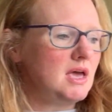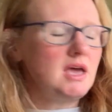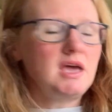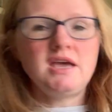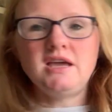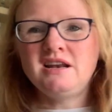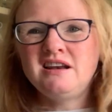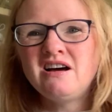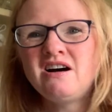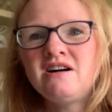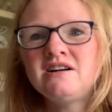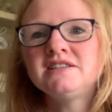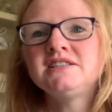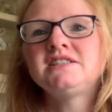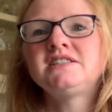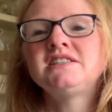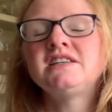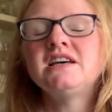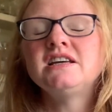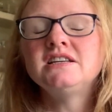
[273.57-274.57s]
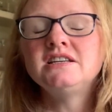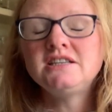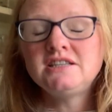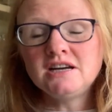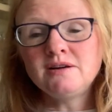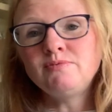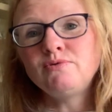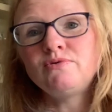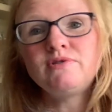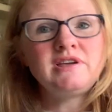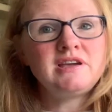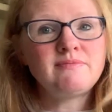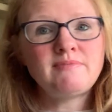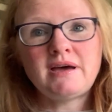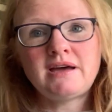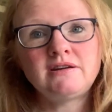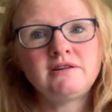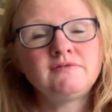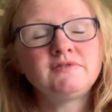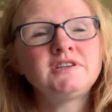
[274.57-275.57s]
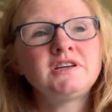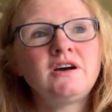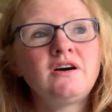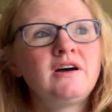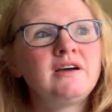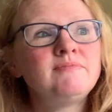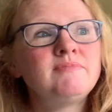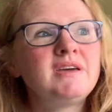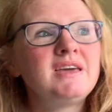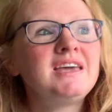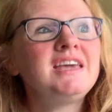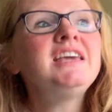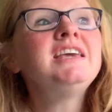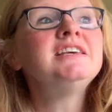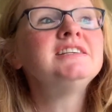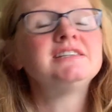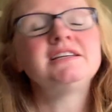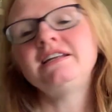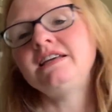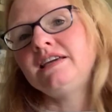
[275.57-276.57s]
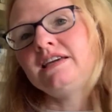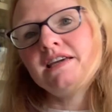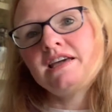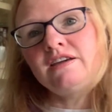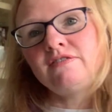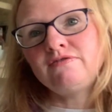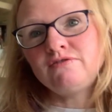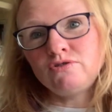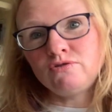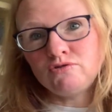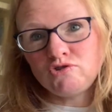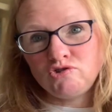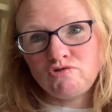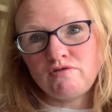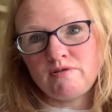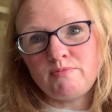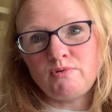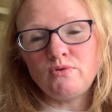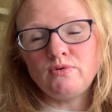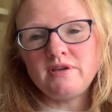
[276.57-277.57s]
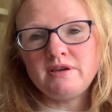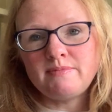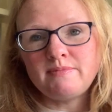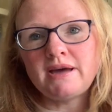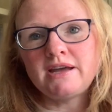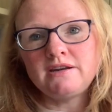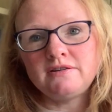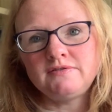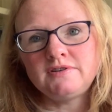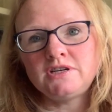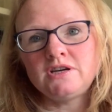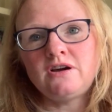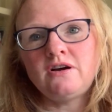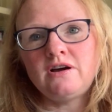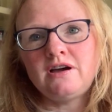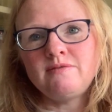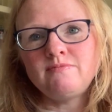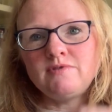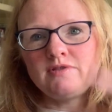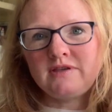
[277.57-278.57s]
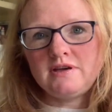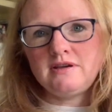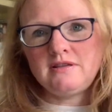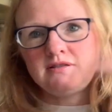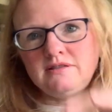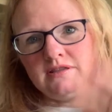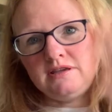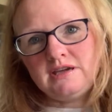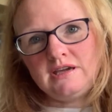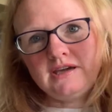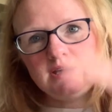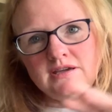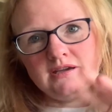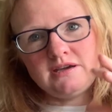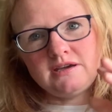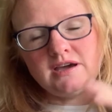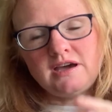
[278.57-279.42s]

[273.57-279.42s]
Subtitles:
It lasts double the amount of time easily, if not triple the amount of time that the